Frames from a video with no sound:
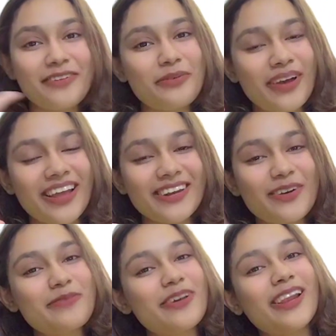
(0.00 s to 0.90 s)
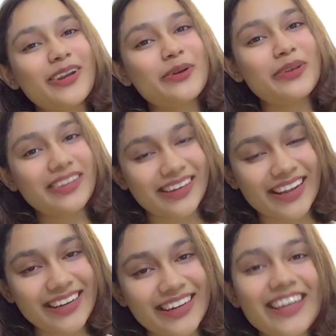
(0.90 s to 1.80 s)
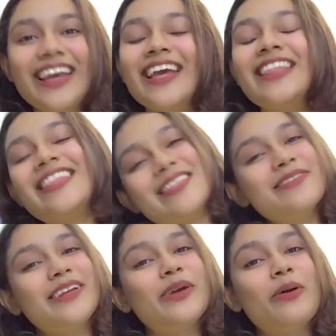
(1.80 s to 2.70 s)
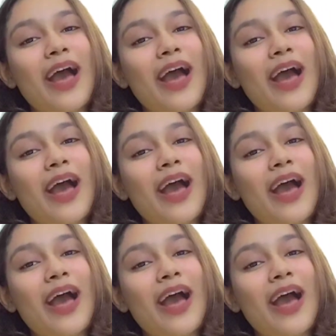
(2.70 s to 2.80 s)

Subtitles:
everyone, hope you all are doing great. In this video,